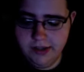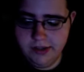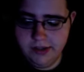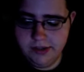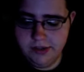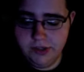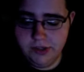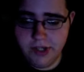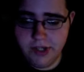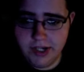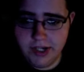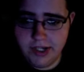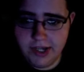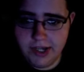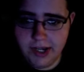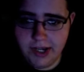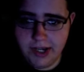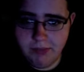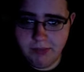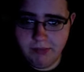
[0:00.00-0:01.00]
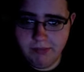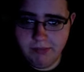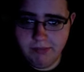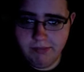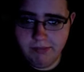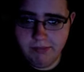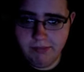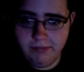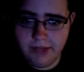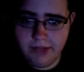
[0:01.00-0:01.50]
look at a game
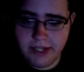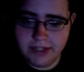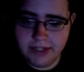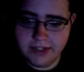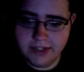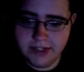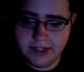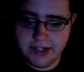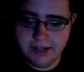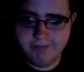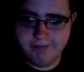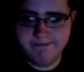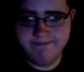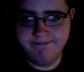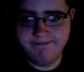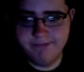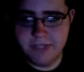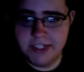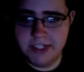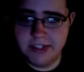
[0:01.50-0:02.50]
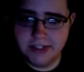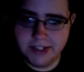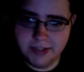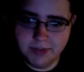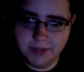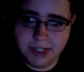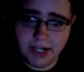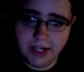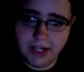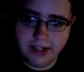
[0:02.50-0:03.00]
and say, this
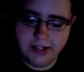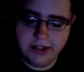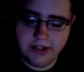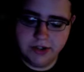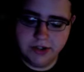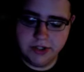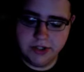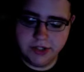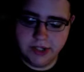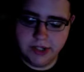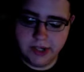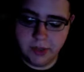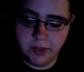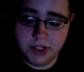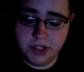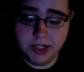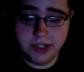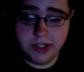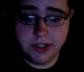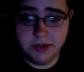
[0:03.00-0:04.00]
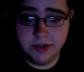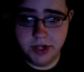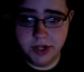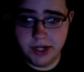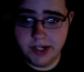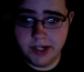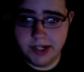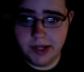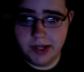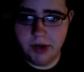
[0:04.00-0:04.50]
seems kind of interesting. I wish I could try
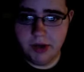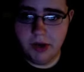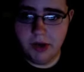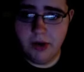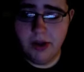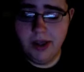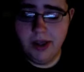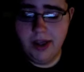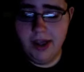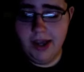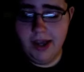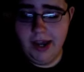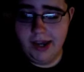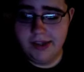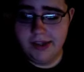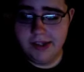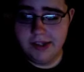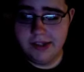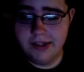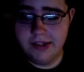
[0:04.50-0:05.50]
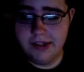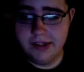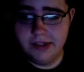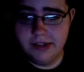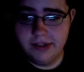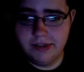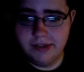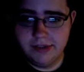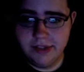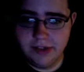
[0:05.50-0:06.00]
a demo. And then
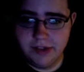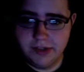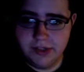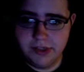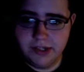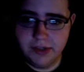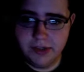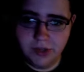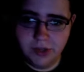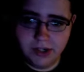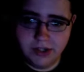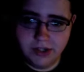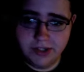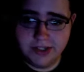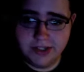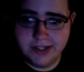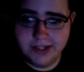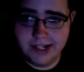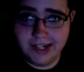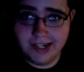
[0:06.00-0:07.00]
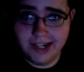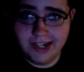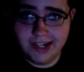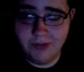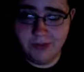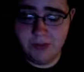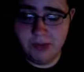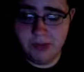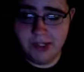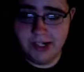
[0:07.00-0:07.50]
they'll think, well, since I can't
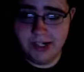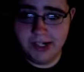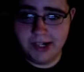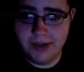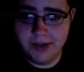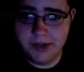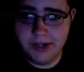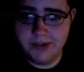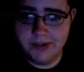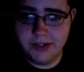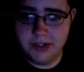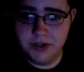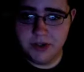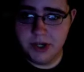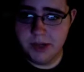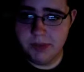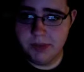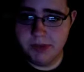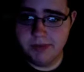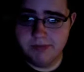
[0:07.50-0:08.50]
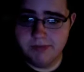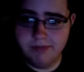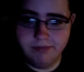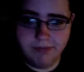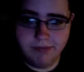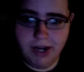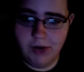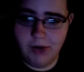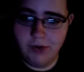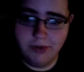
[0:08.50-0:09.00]
even play it, I would have to drop the
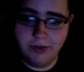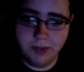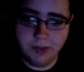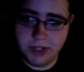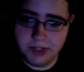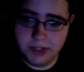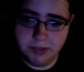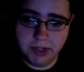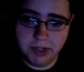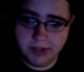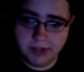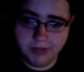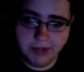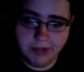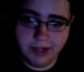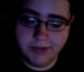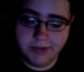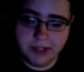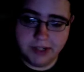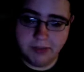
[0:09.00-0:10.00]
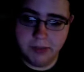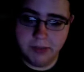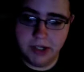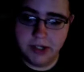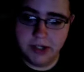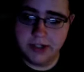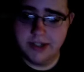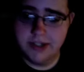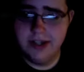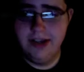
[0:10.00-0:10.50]
however much money,
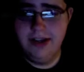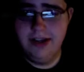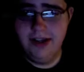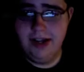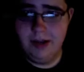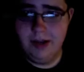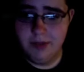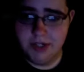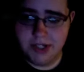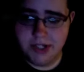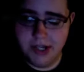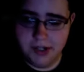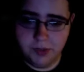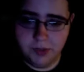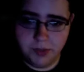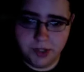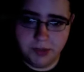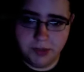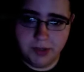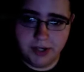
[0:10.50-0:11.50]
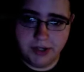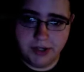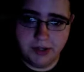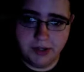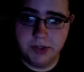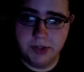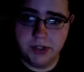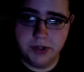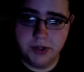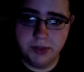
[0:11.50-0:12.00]
$5-10. I'm just not going to worry about it. I'm
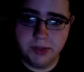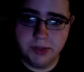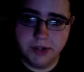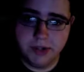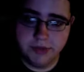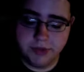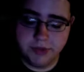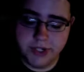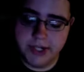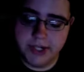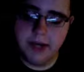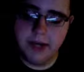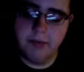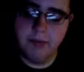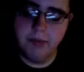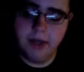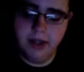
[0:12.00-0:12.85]
going to go play a free game.